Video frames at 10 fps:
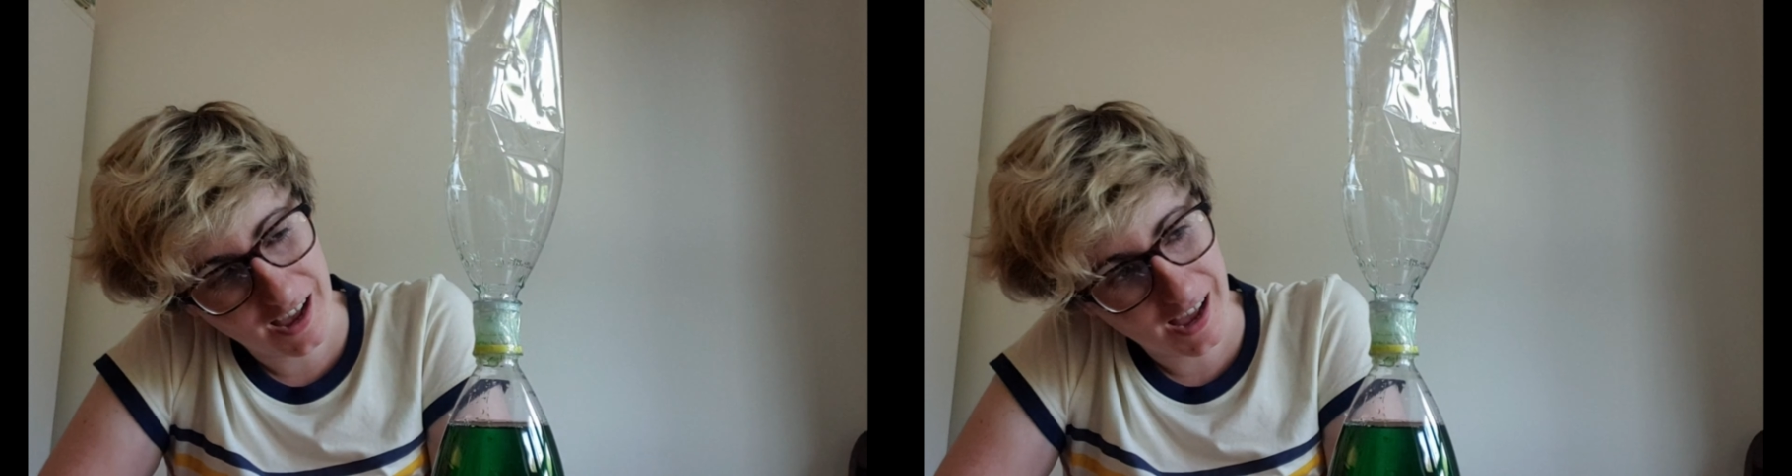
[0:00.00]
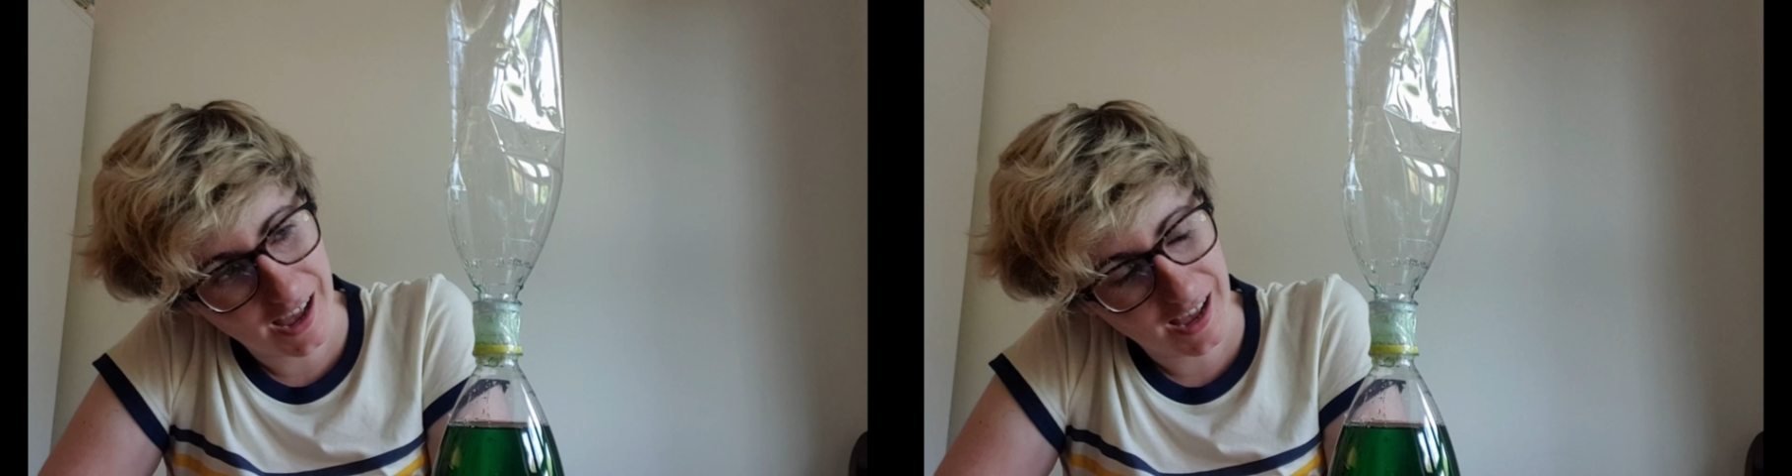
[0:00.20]

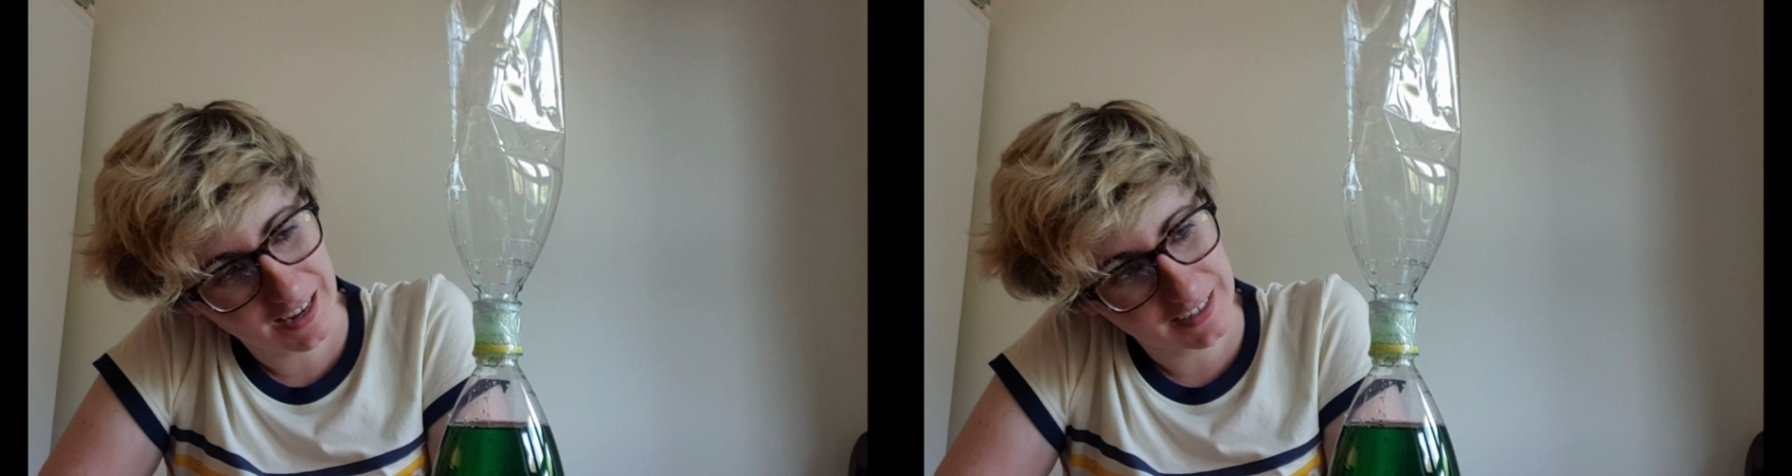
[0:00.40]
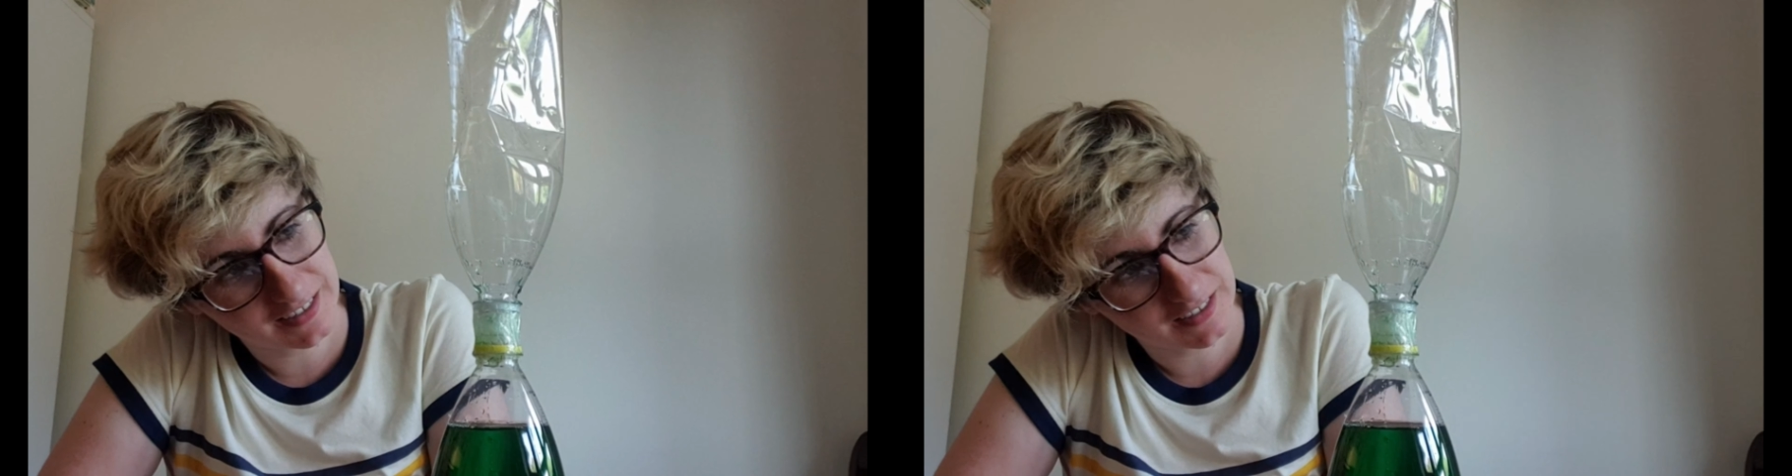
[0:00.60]

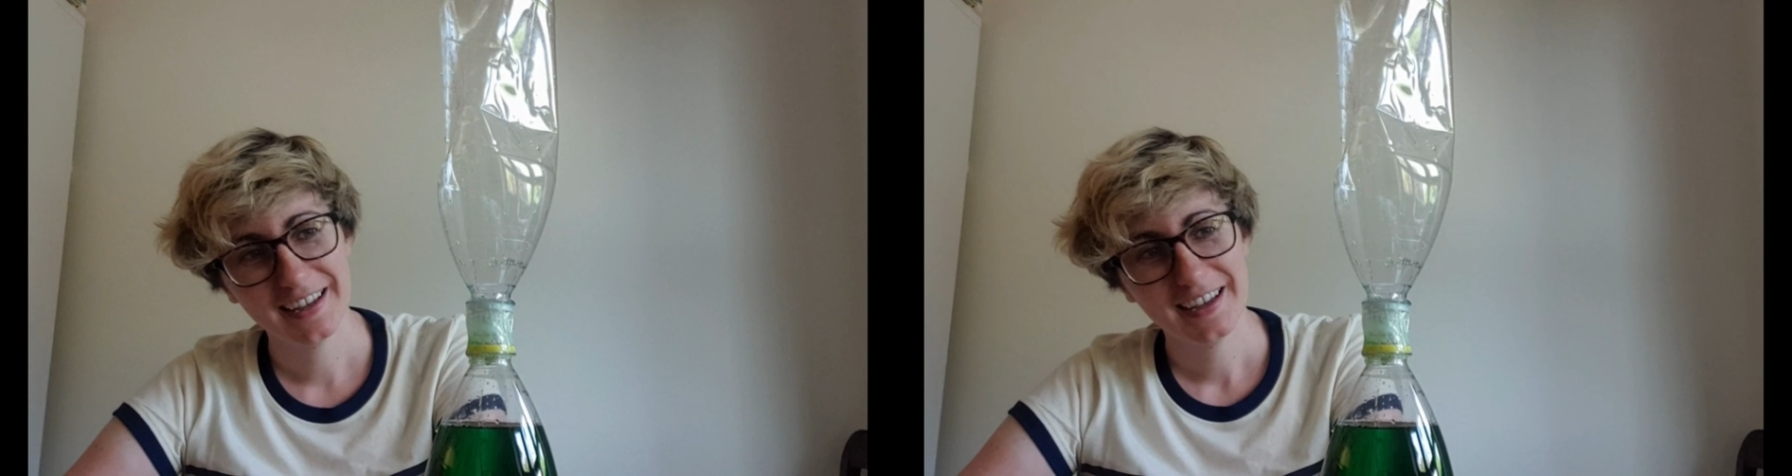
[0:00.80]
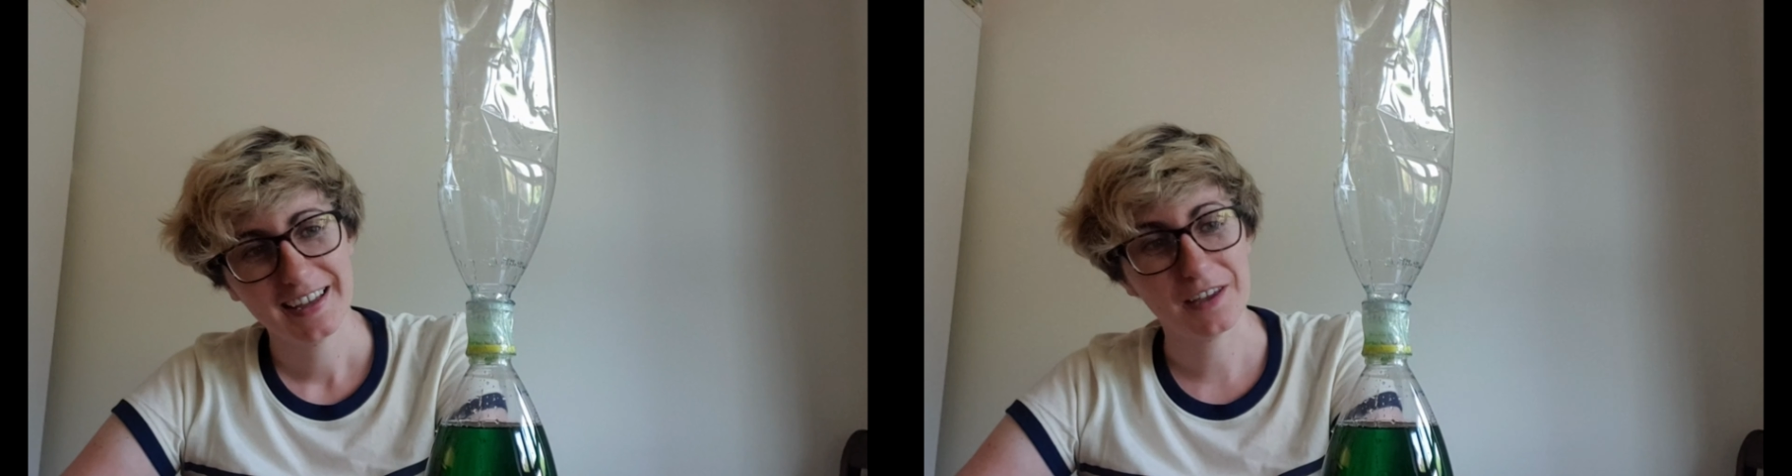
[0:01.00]
and
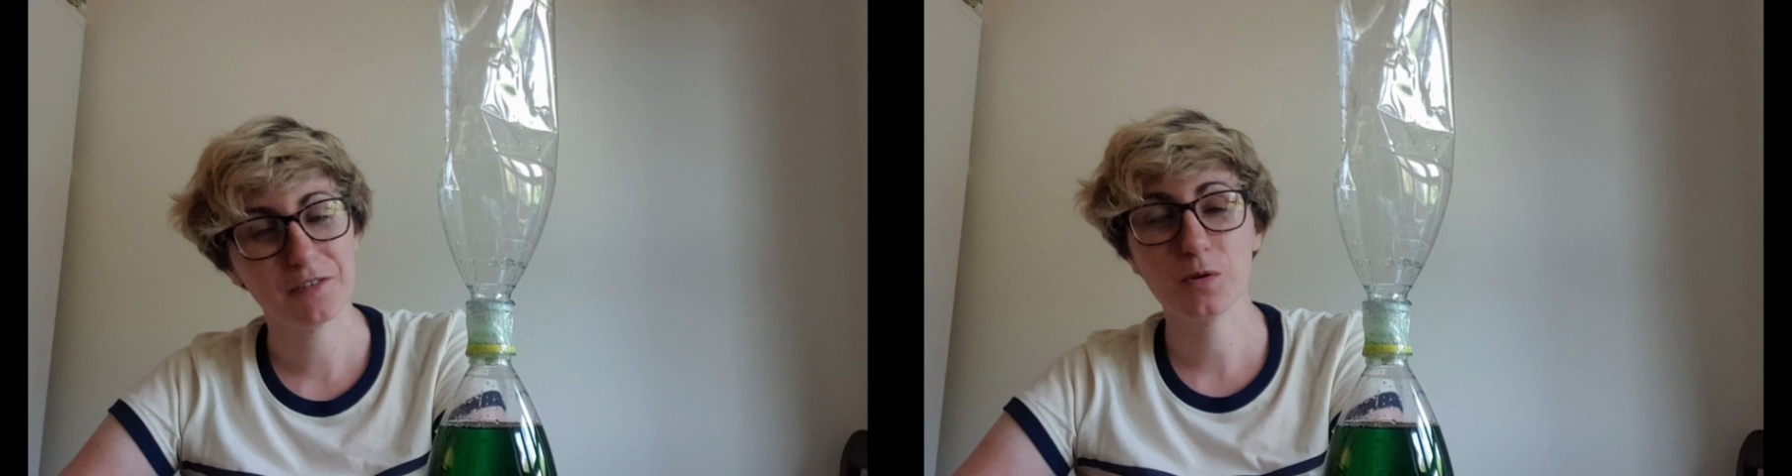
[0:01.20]
if it